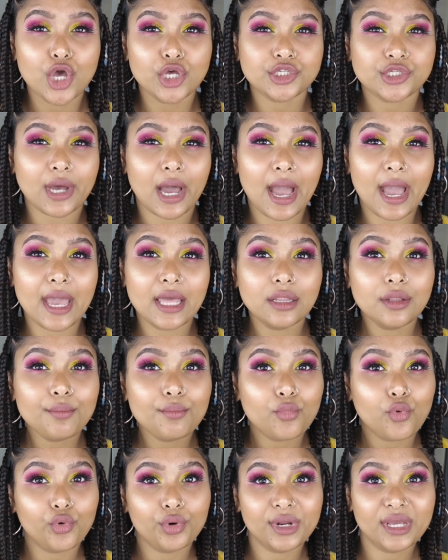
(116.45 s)
So in the
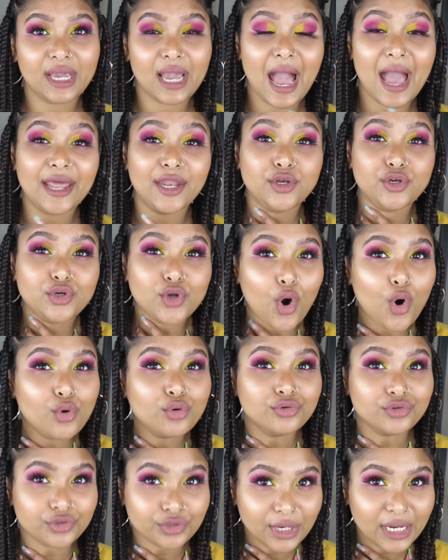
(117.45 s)
morning, I
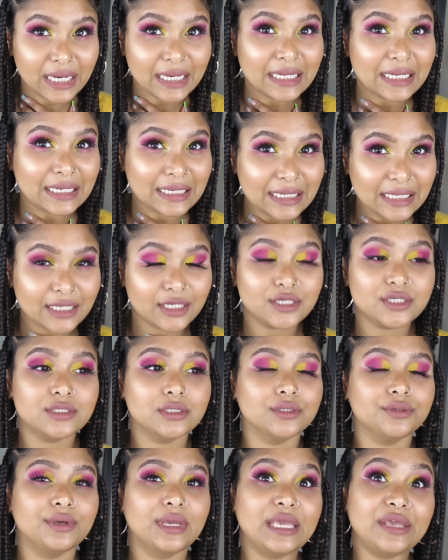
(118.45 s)
don't really need
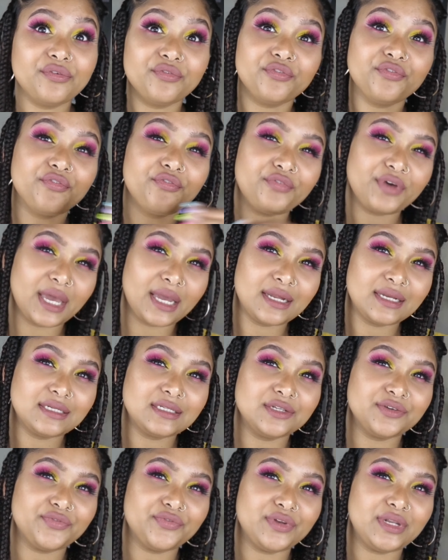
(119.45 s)
to
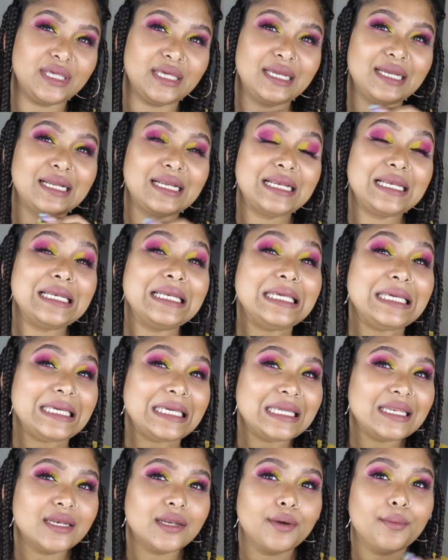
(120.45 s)
effectively
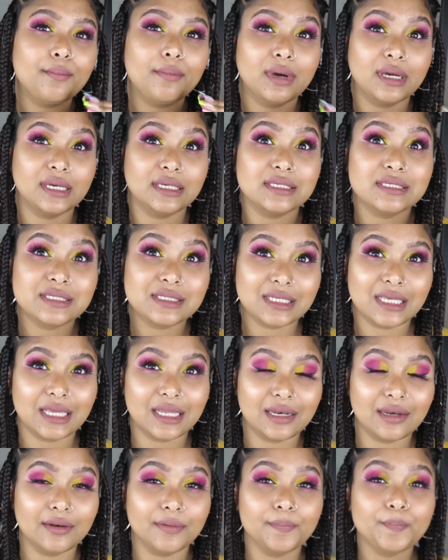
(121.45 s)
clean my
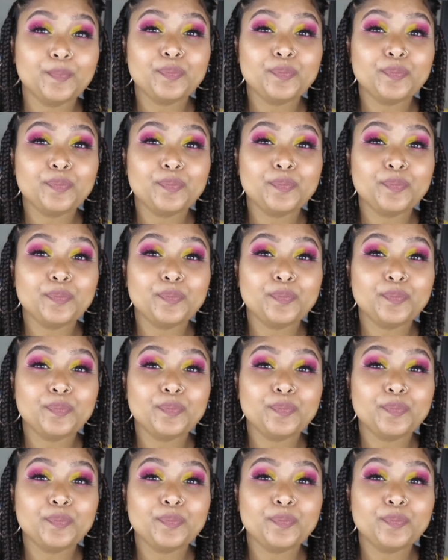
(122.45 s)
skin.